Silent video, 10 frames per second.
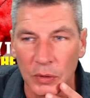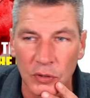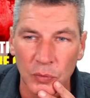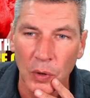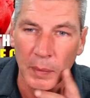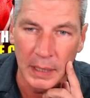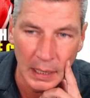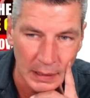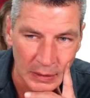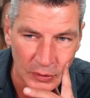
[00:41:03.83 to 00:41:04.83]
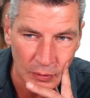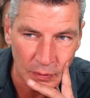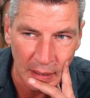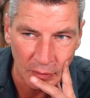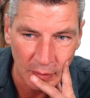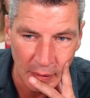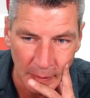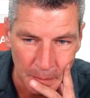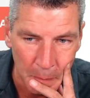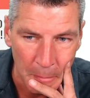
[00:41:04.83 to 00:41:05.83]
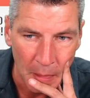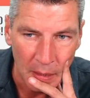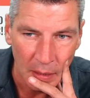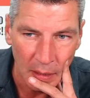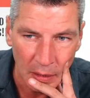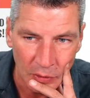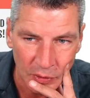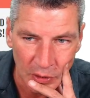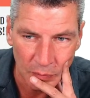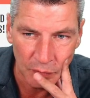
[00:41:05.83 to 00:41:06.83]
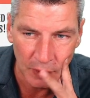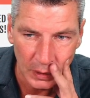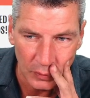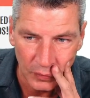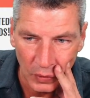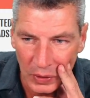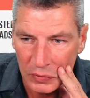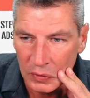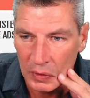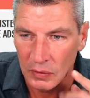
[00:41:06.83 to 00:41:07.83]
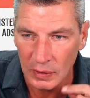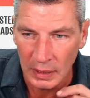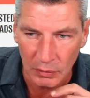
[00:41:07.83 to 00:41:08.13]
which is what we're getting into next here. Because there's some video footage that is now